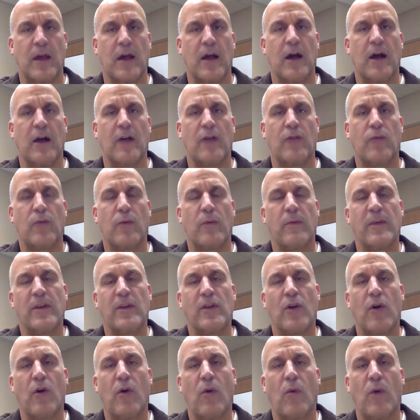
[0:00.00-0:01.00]
Uh, it's where we
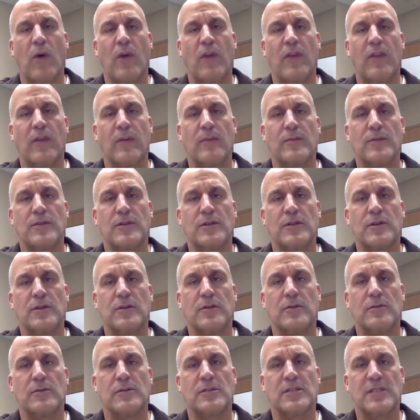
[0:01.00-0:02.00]
don't want them
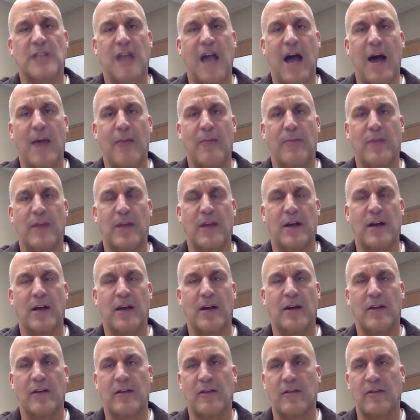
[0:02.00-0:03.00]
to stop
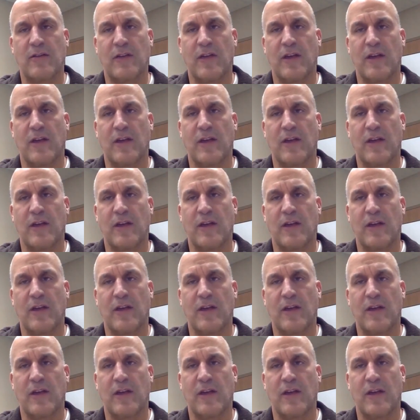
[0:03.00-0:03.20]
because